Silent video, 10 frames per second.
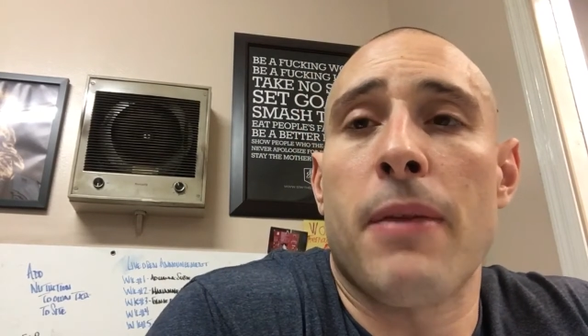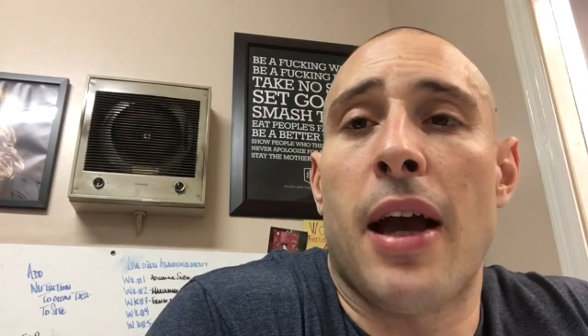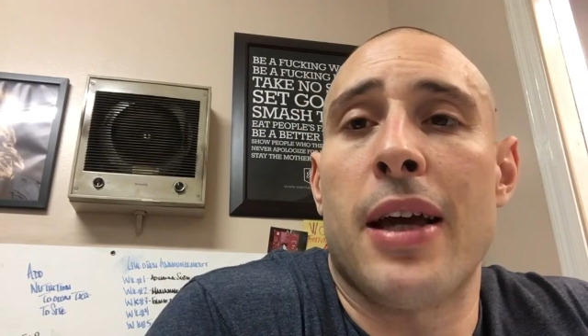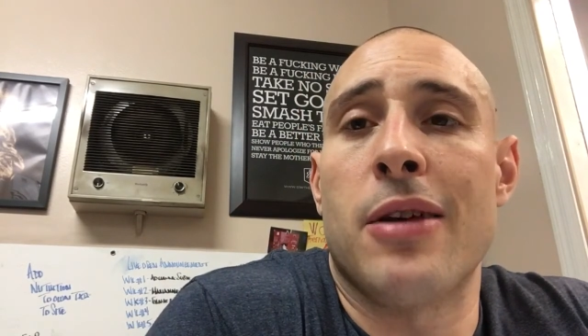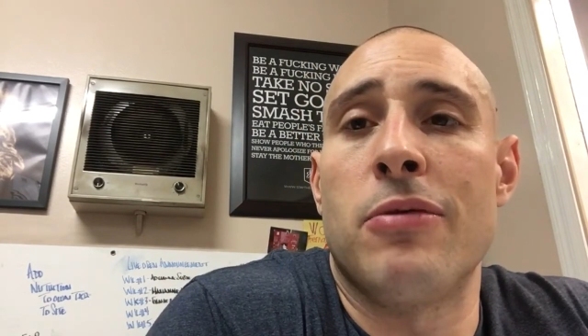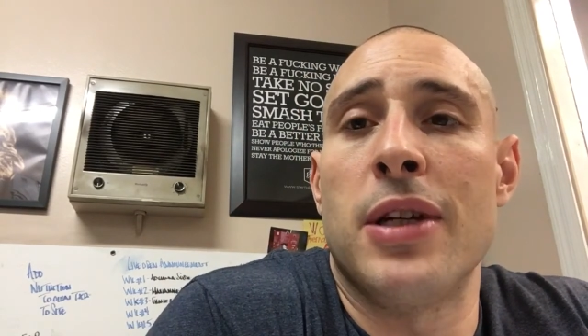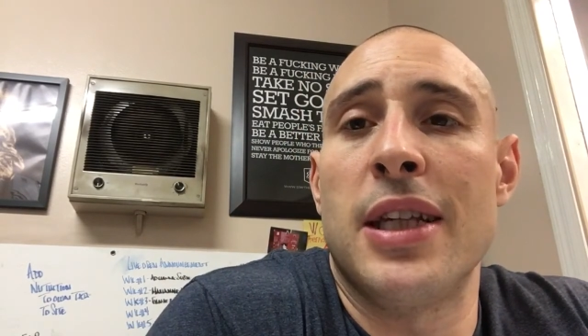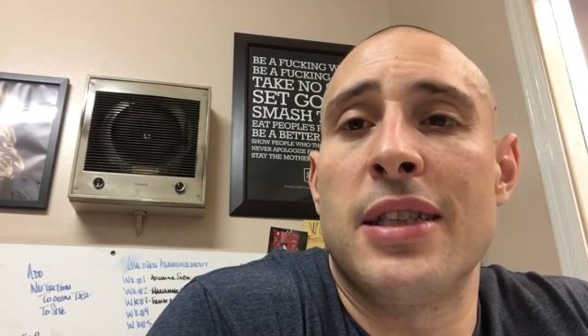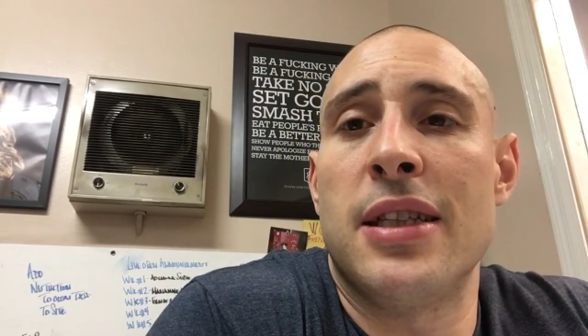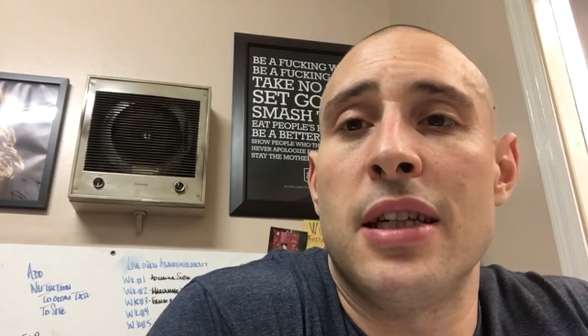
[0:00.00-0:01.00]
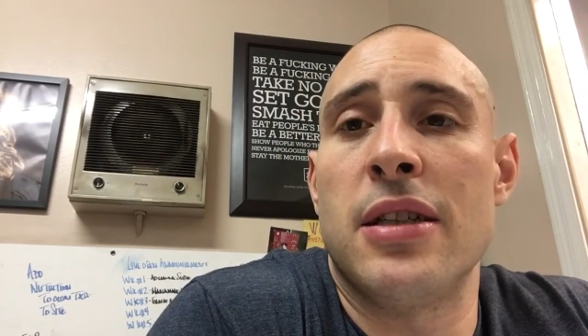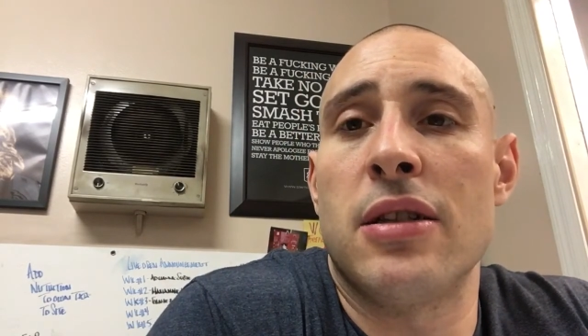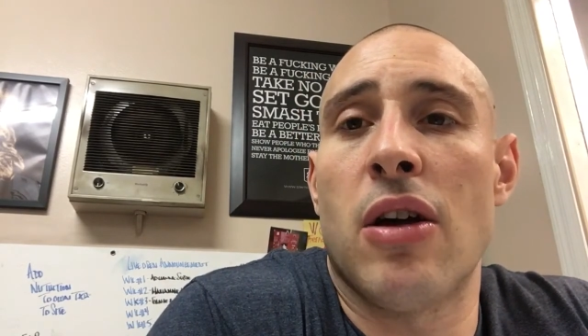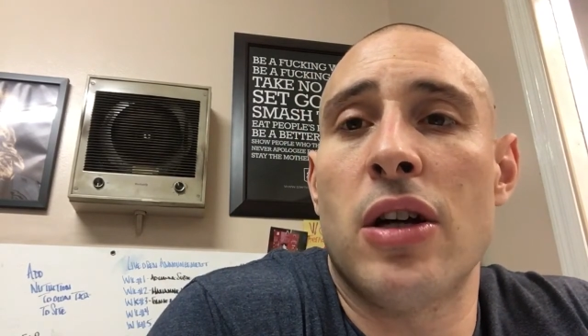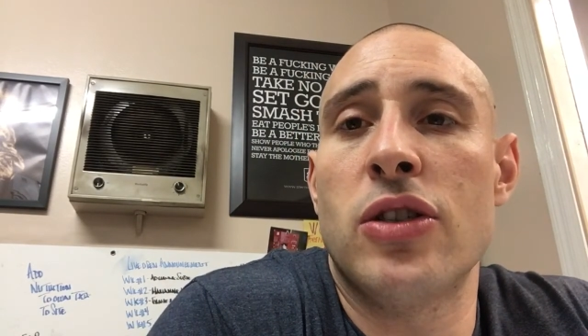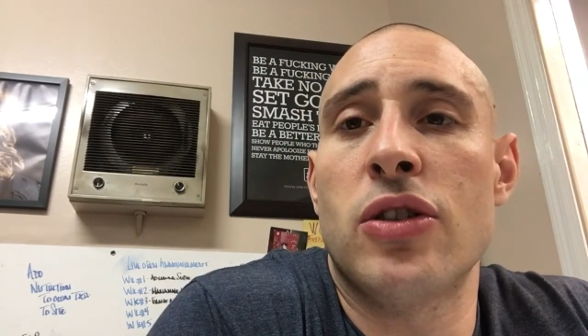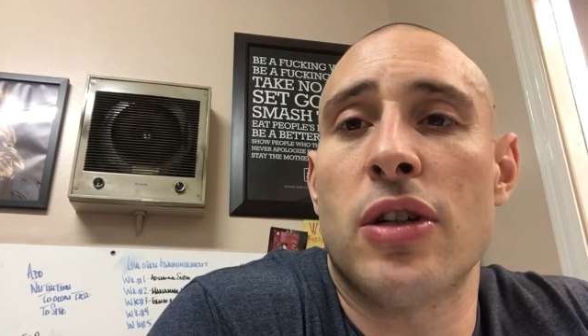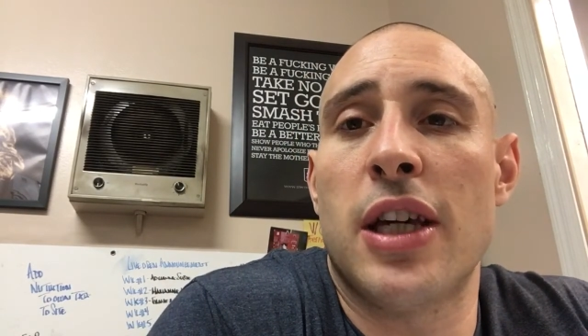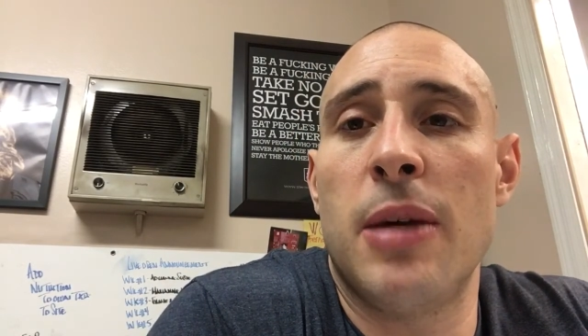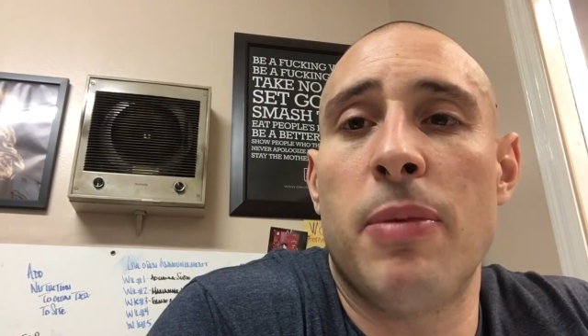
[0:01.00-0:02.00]
I could really see, as long as you're
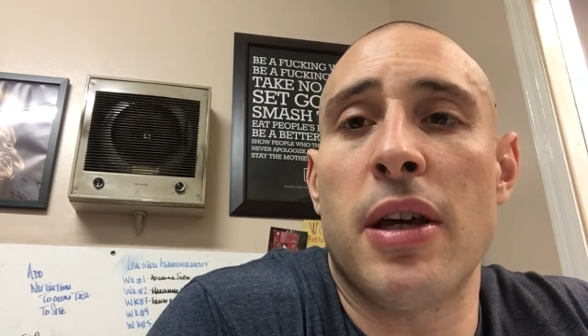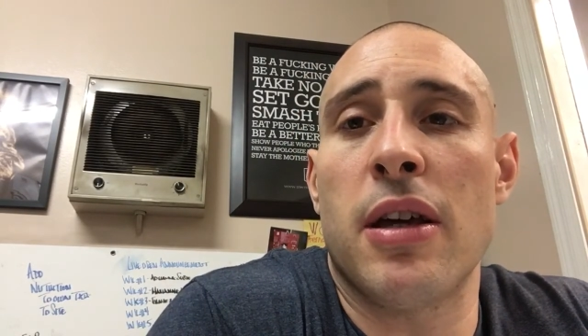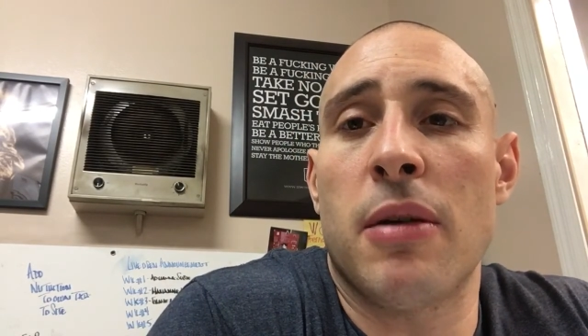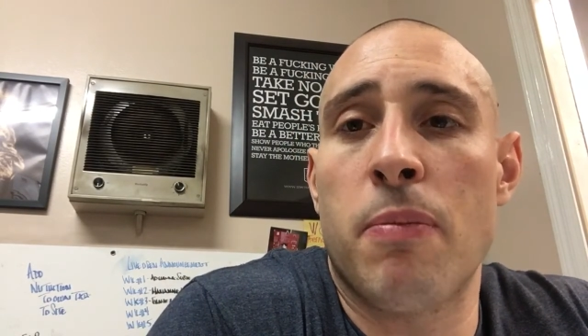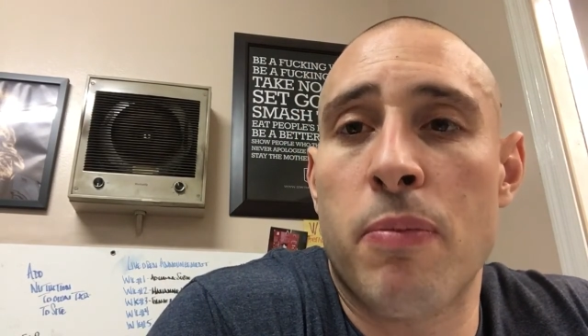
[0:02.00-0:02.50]
keeping